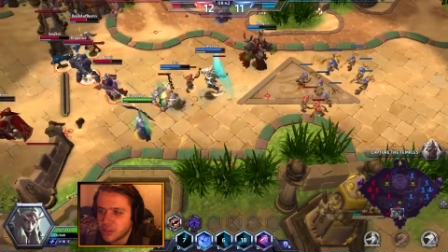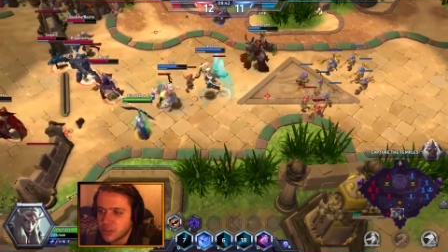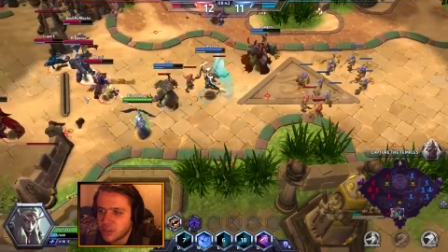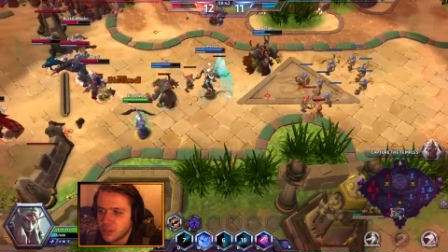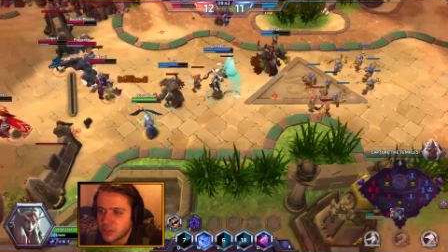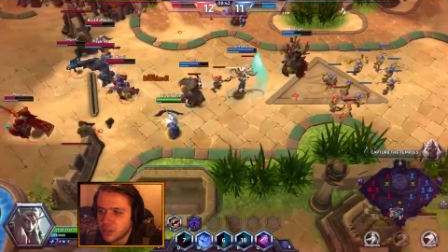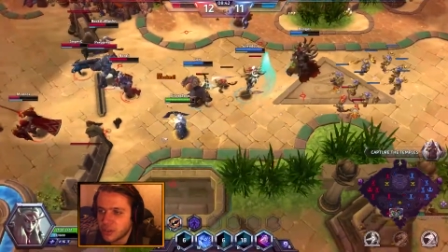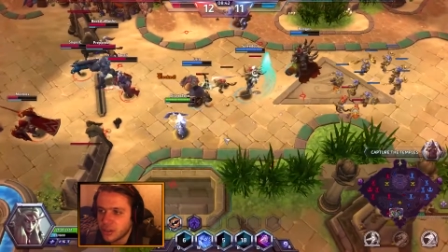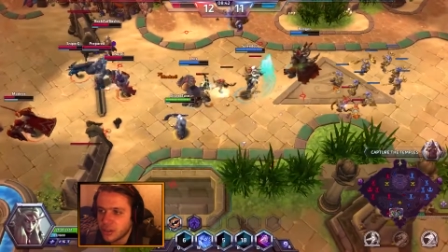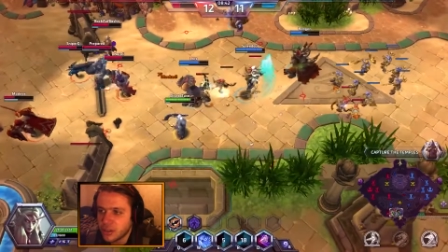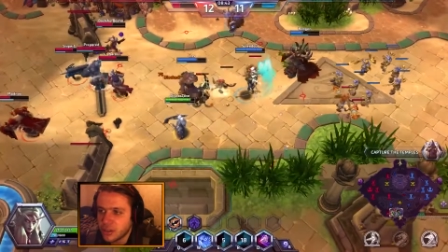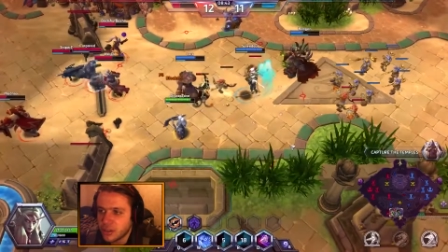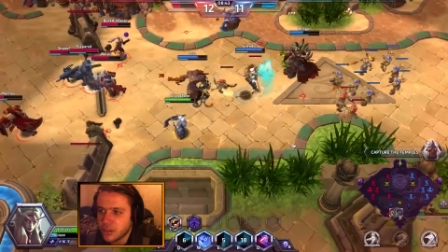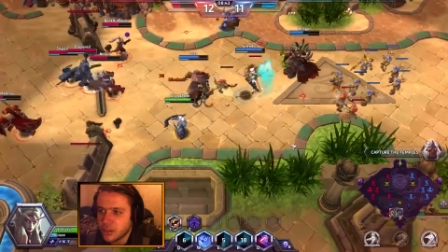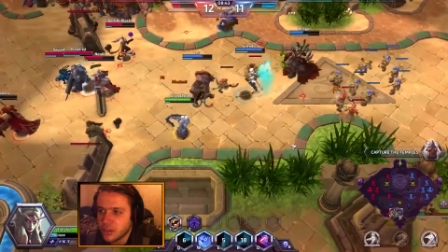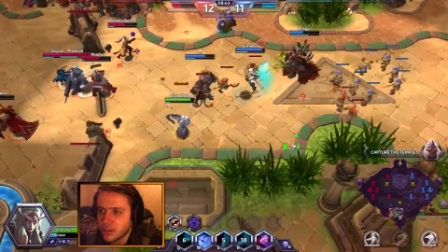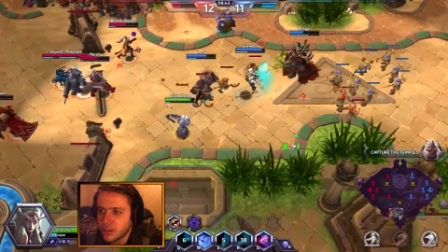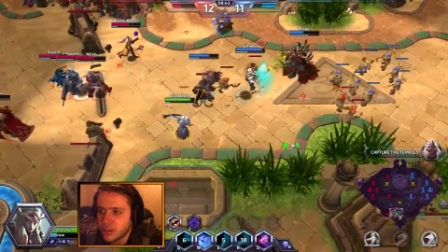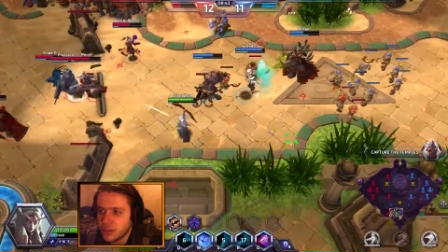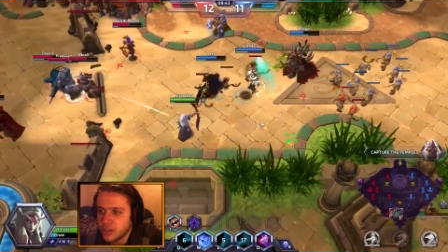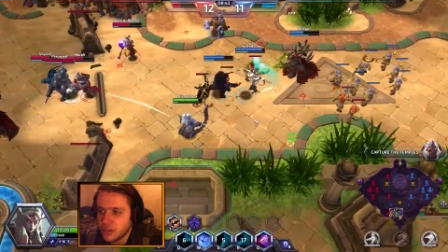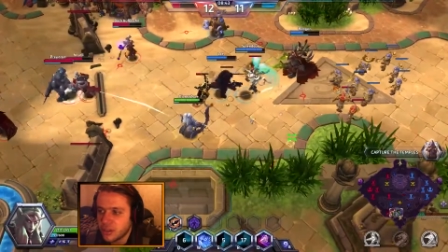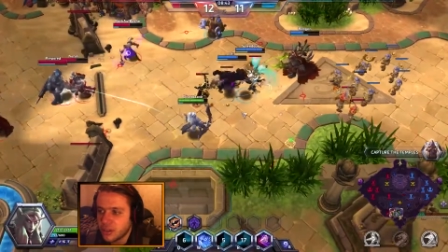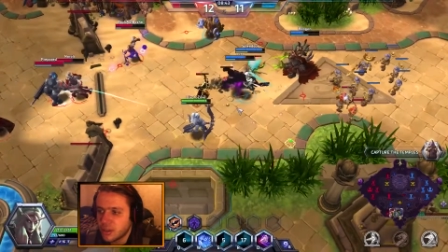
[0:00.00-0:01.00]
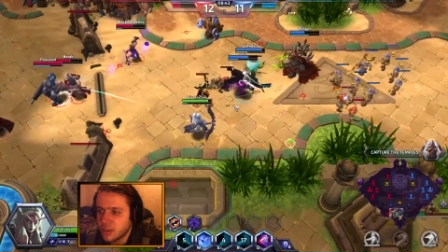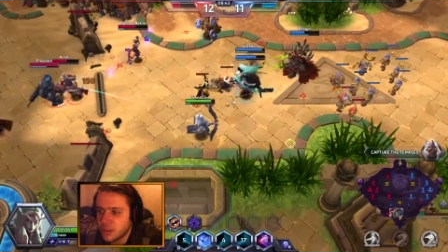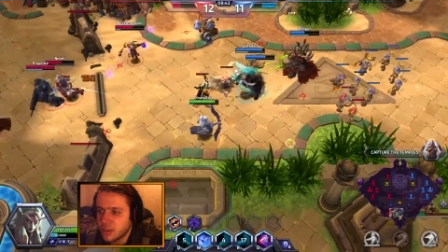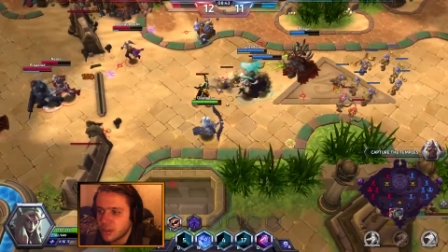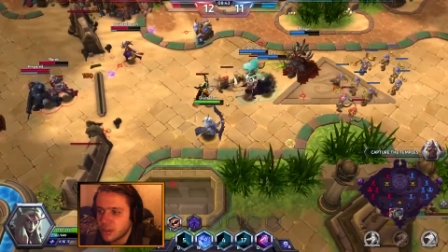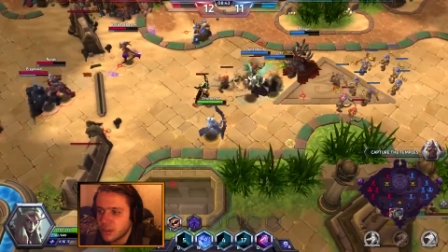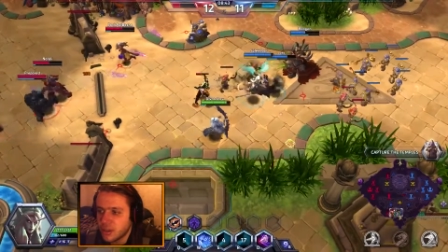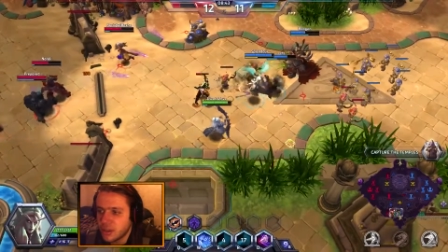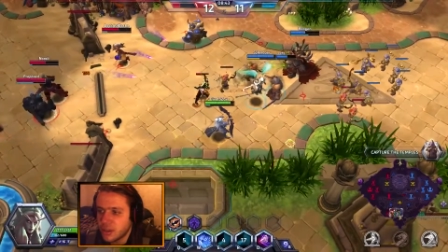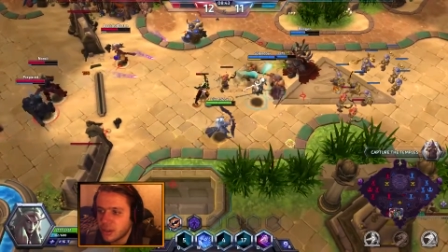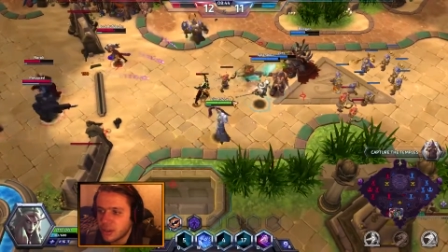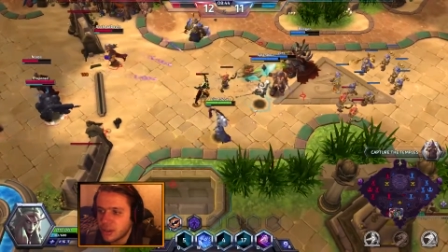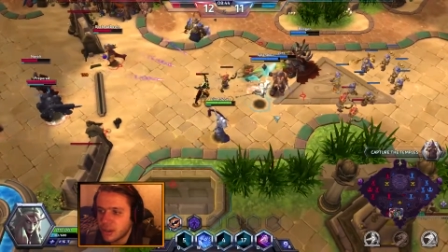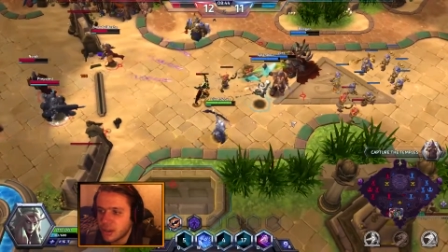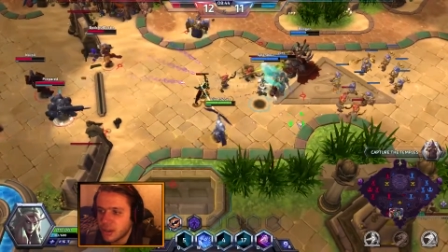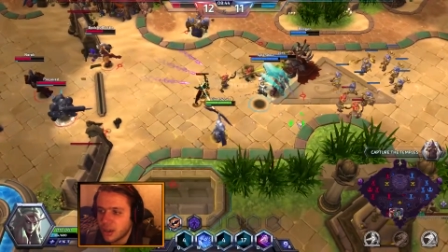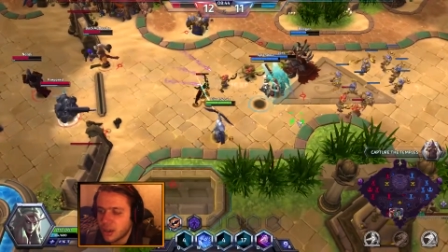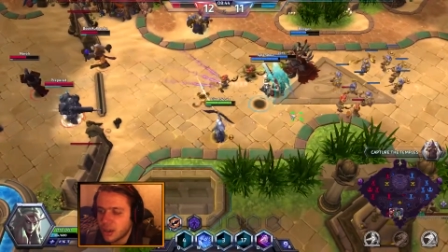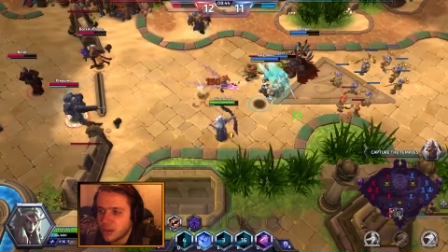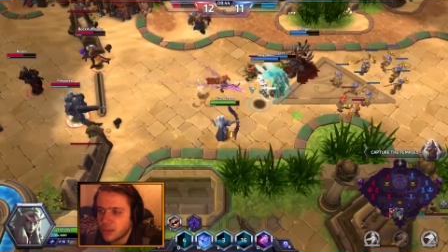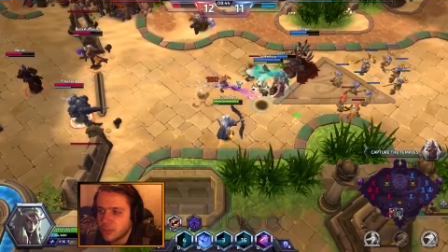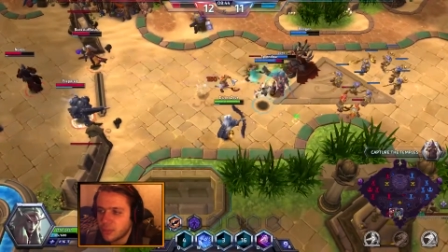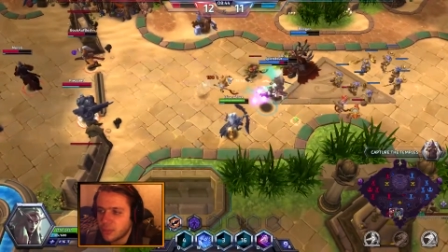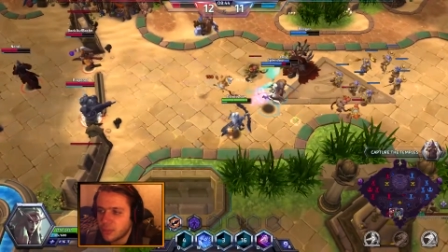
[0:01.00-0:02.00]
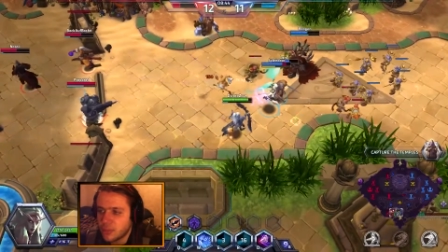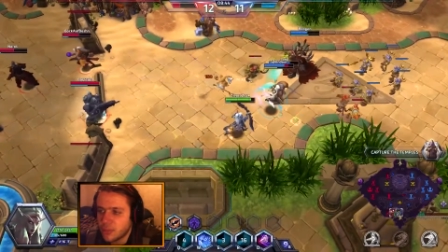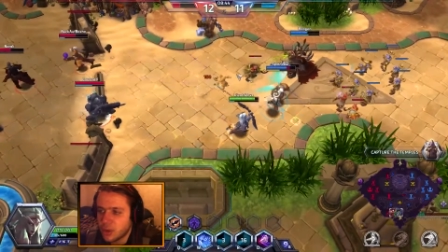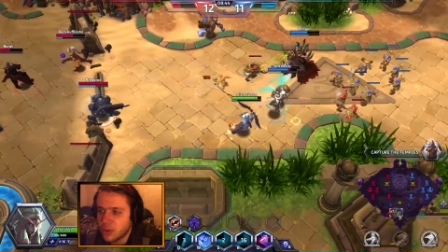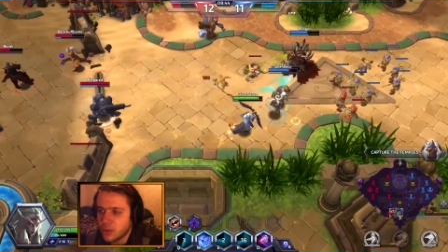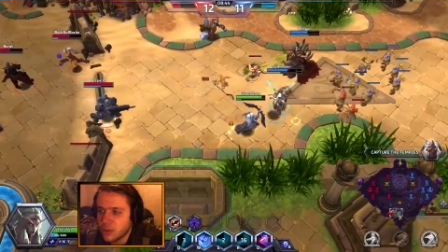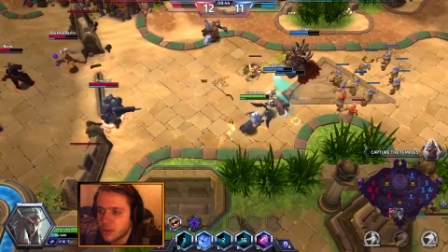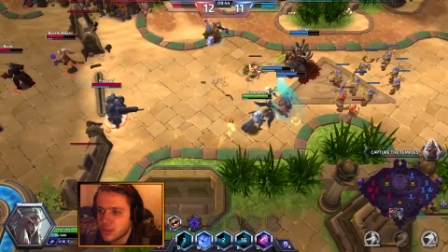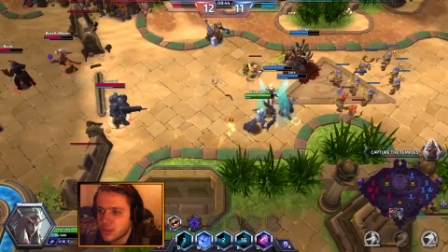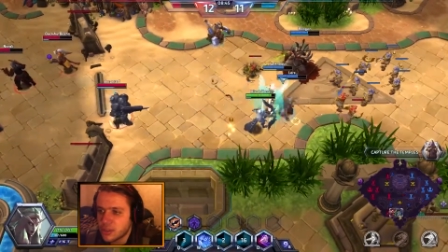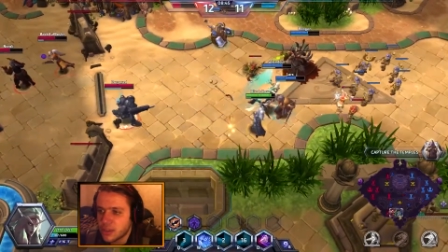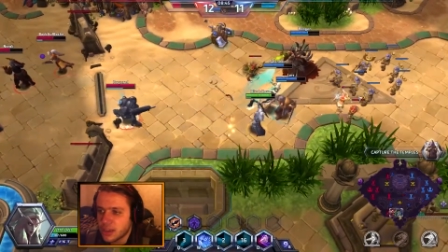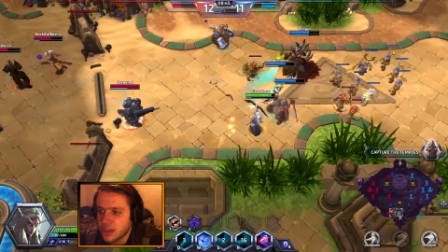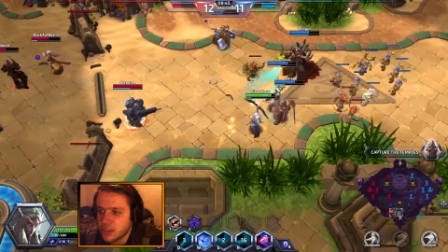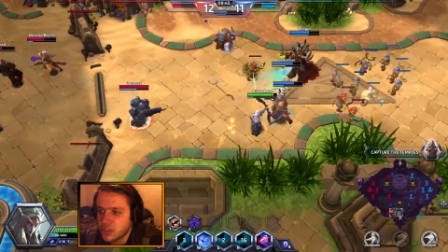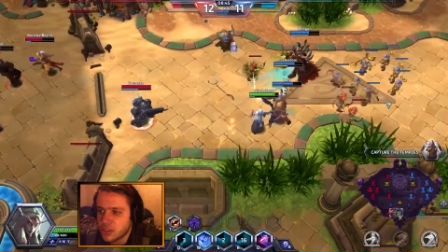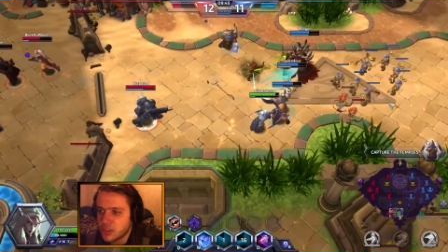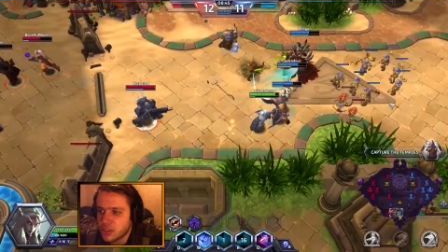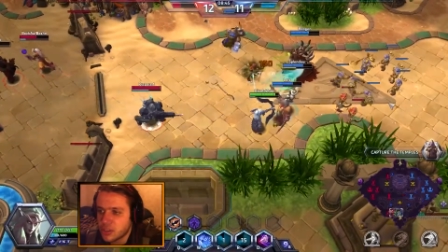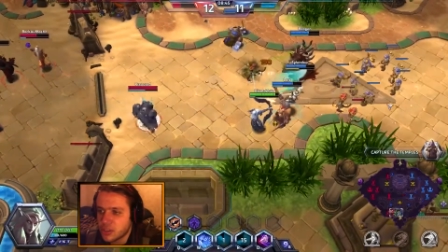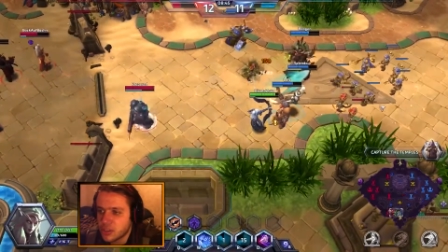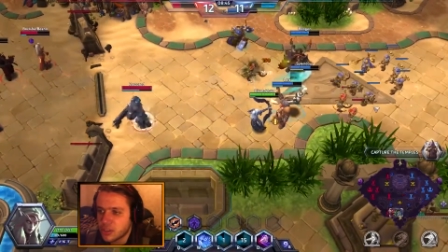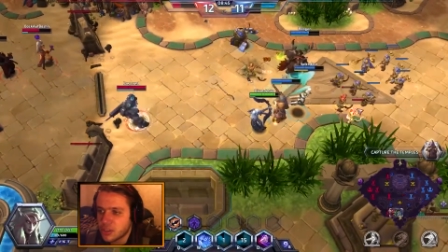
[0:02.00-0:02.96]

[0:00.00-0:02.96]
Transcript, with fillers: here. Um, no one is actually